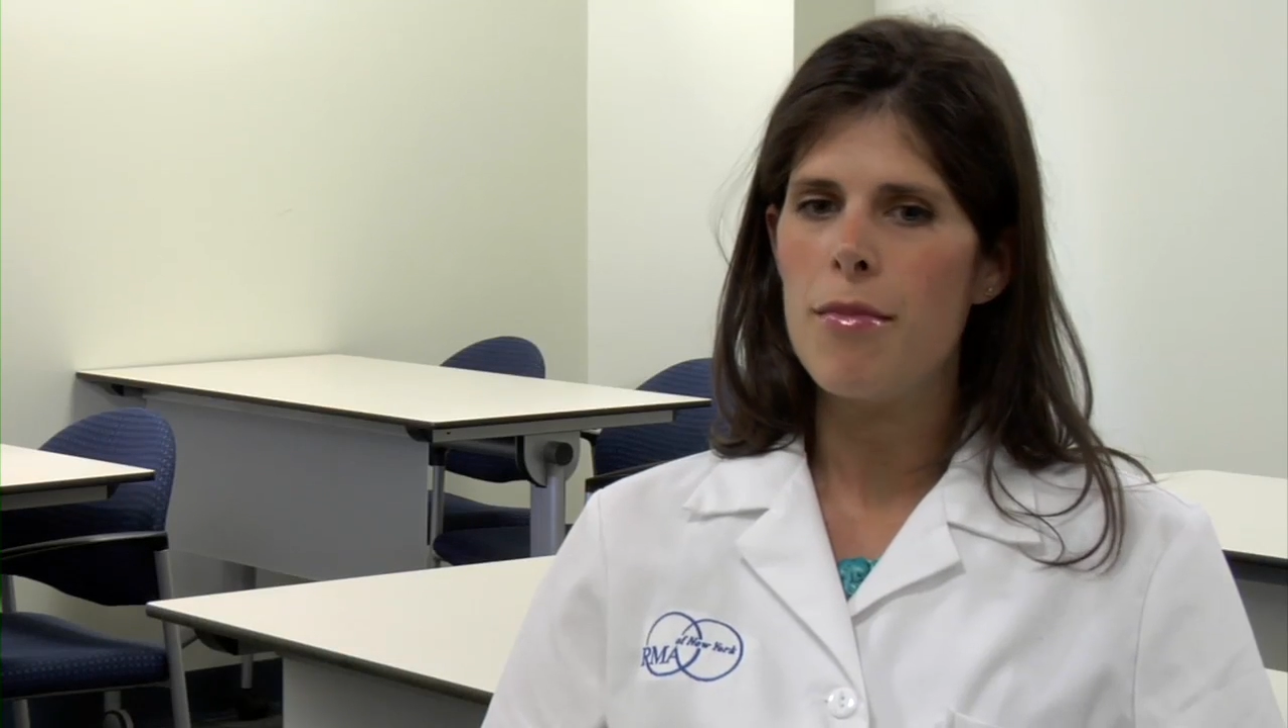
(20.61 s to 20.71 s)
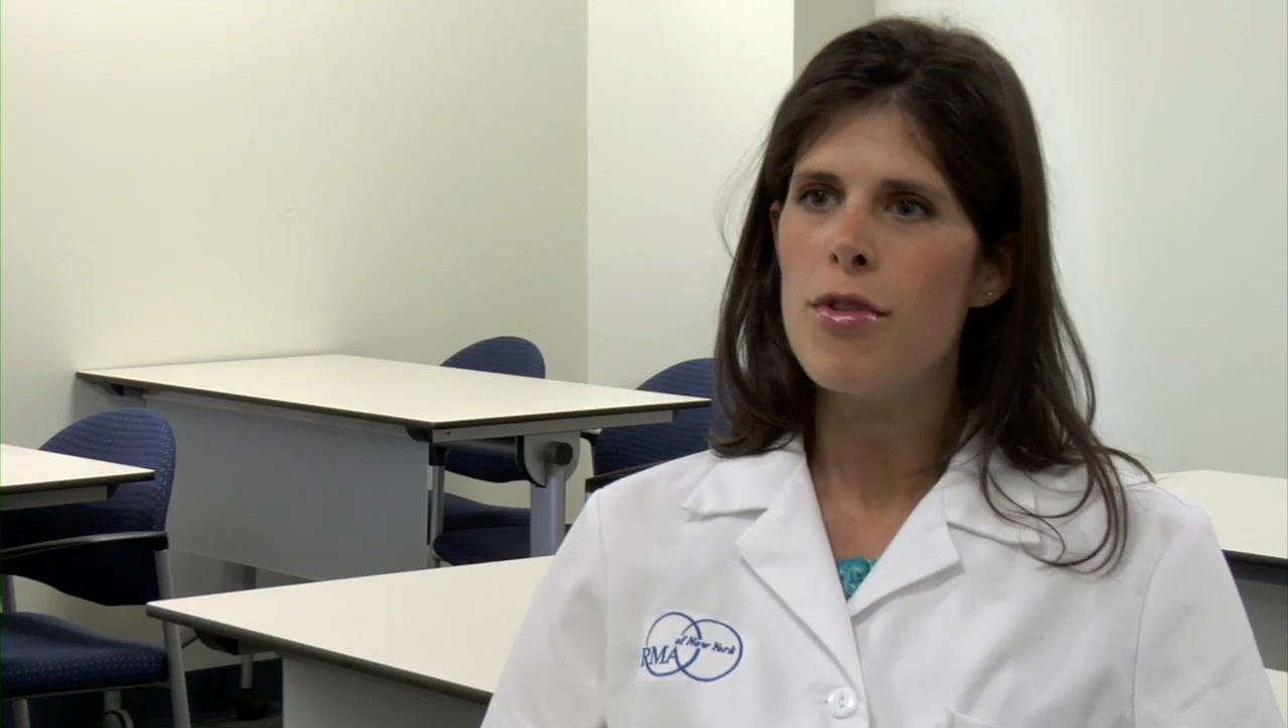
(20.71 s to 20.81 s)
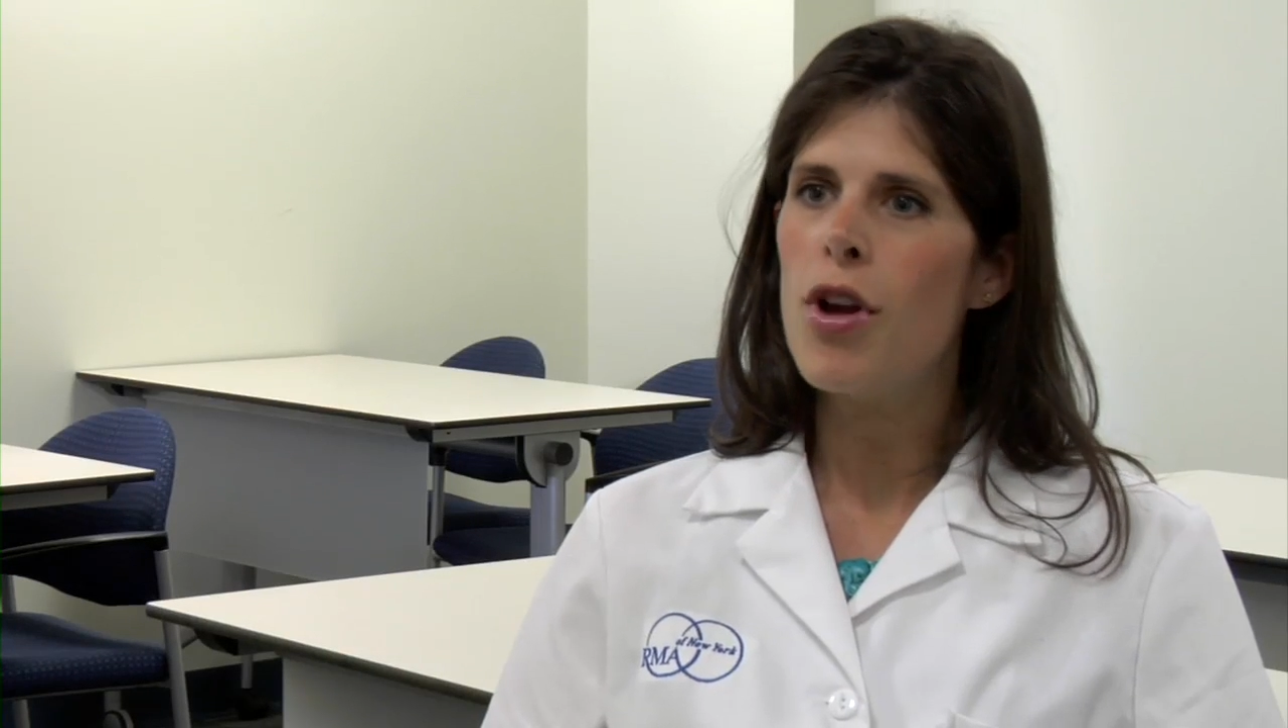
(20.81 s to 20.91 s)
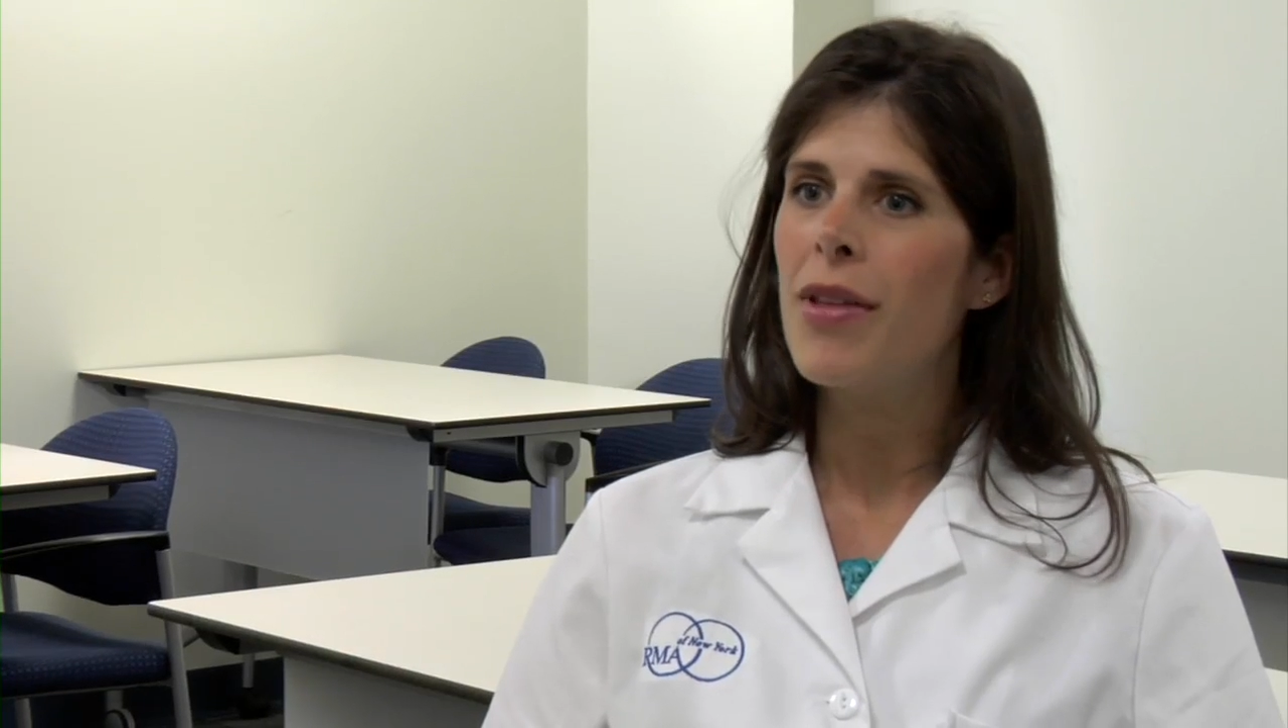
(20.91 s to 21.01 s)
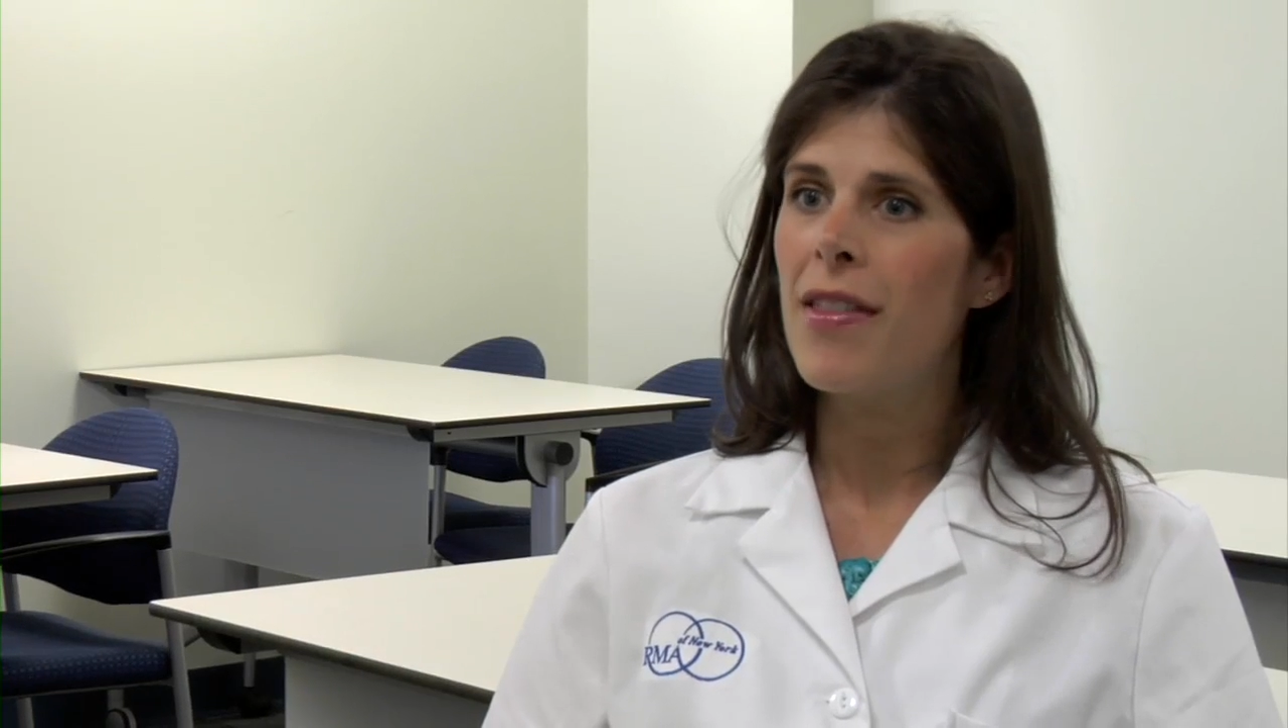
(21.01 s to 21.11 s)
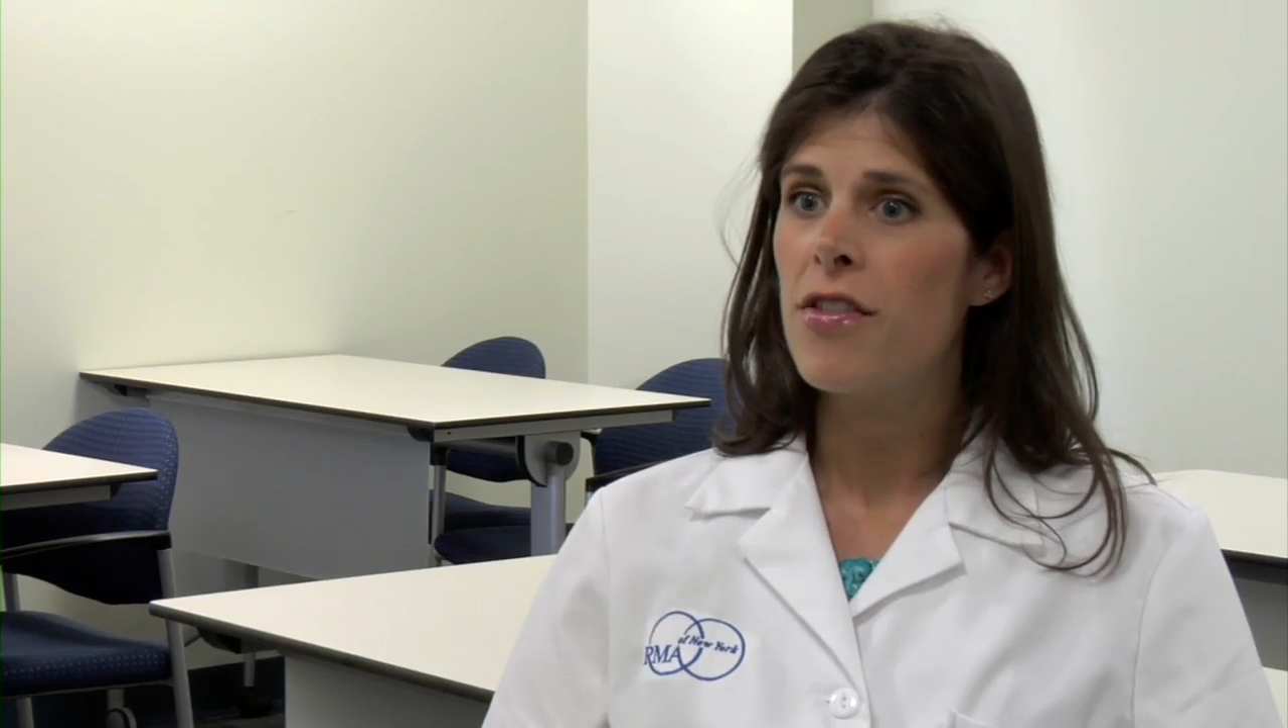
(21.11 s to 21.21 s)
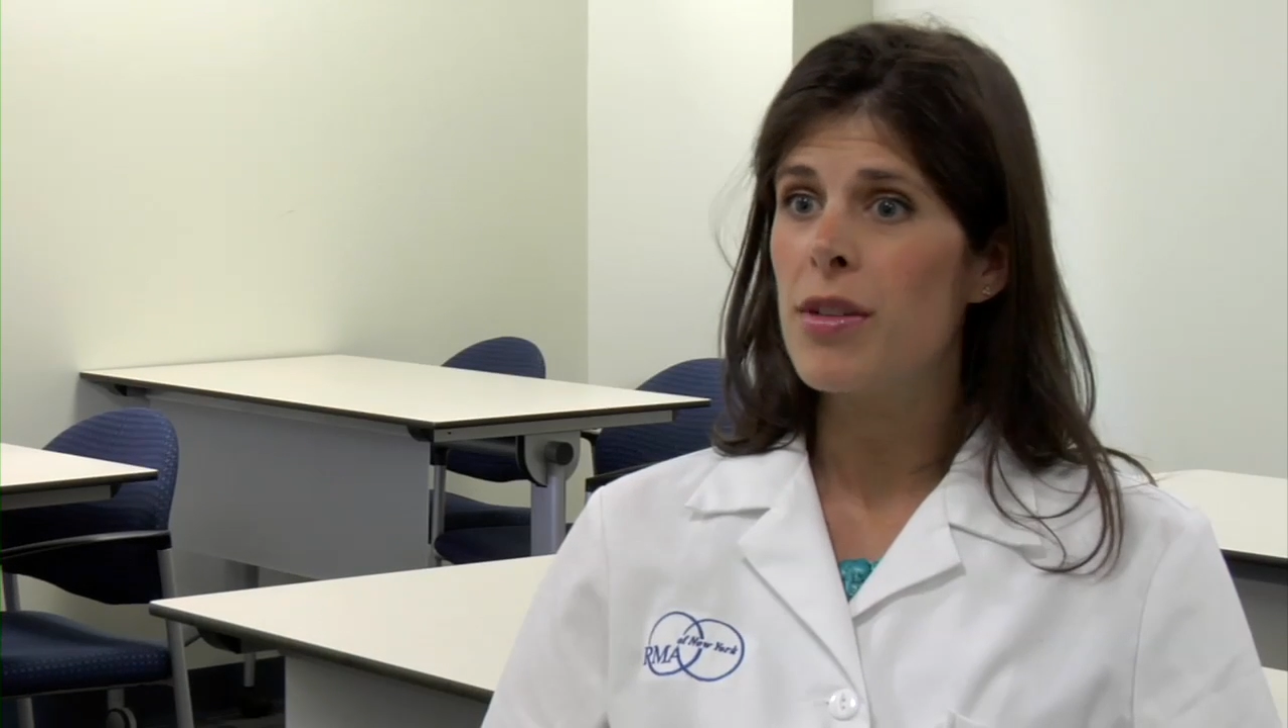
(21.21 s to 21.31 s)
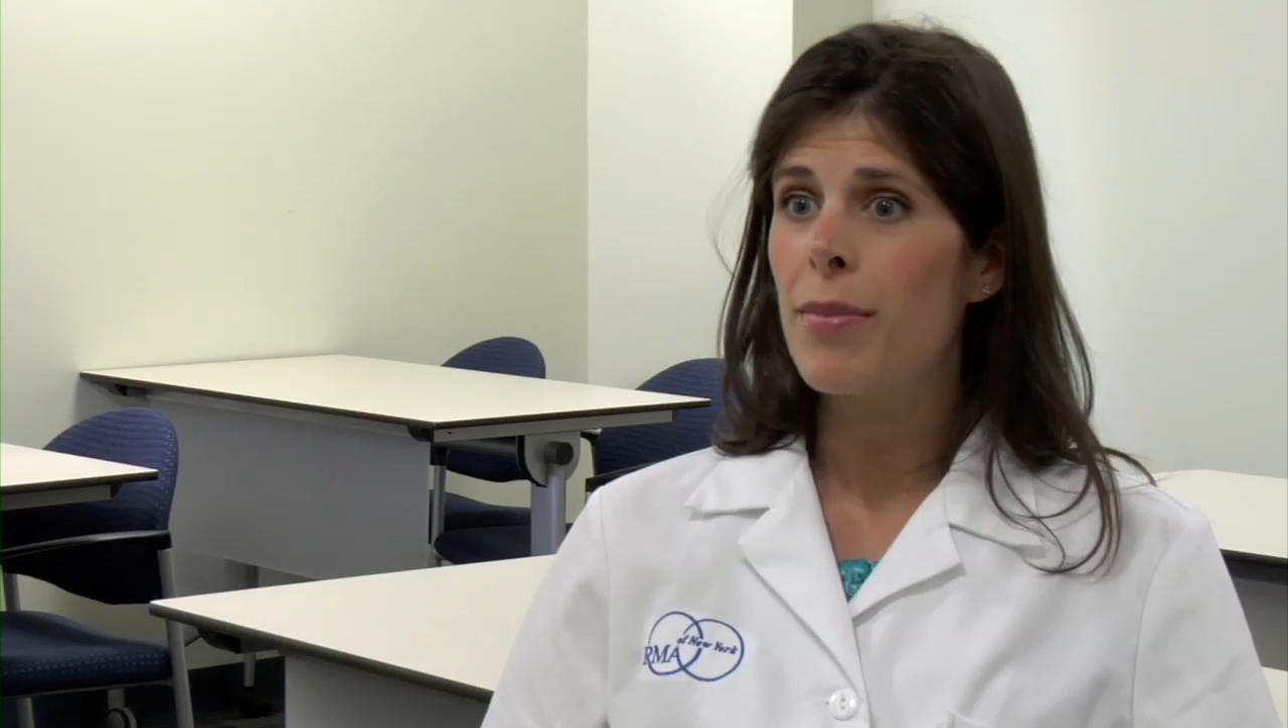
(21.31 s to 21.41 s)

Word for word: know that there's a